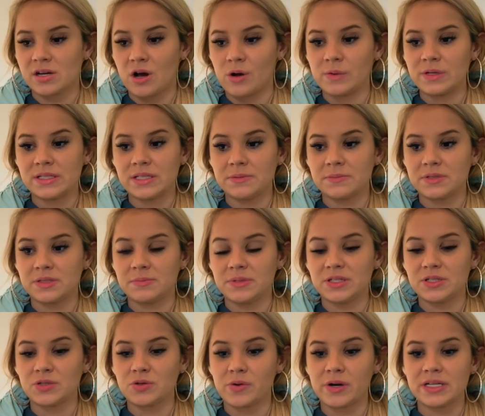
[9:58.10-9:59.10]
There always seems to be
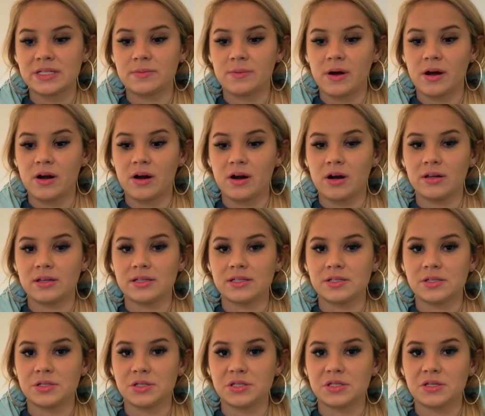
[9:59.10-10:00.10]
stories about her.
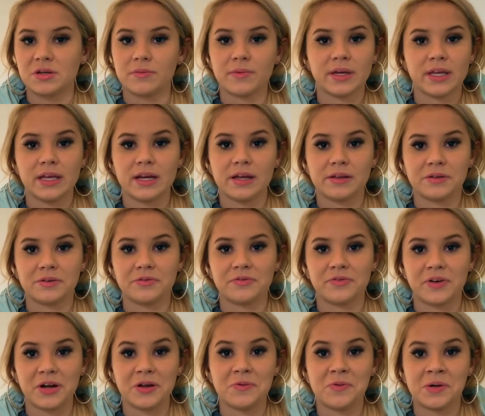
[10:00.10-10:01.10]
This is just a really another
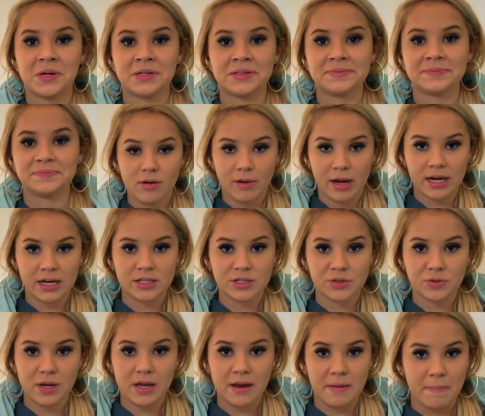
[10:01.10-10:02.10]
funny one. Get right
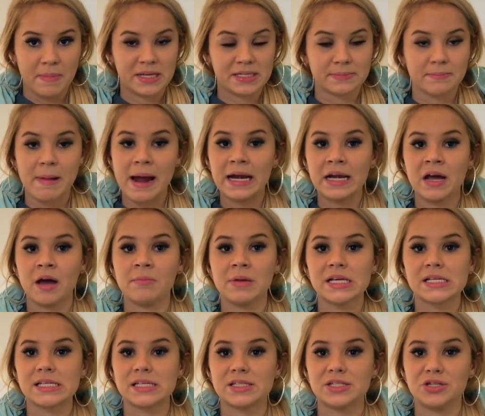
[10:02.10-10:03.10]
into it, and this might not
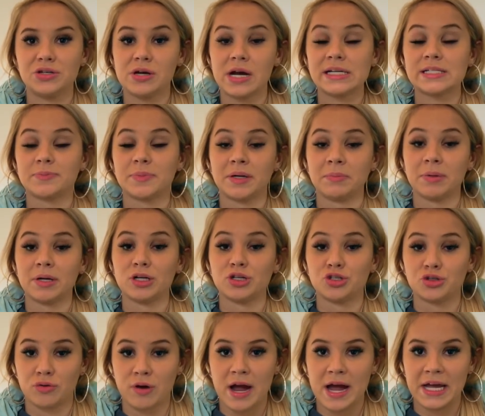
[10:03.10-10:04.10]
make sense to you guys, but I'm gonna
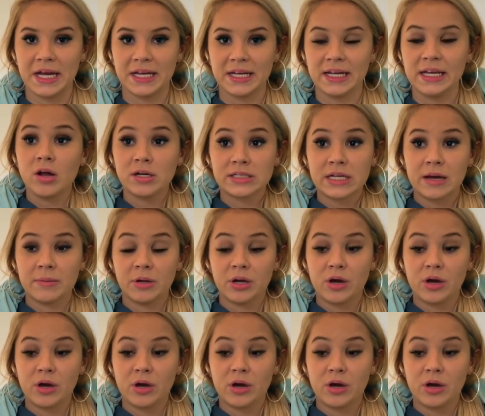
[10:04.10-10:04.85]
try. A long time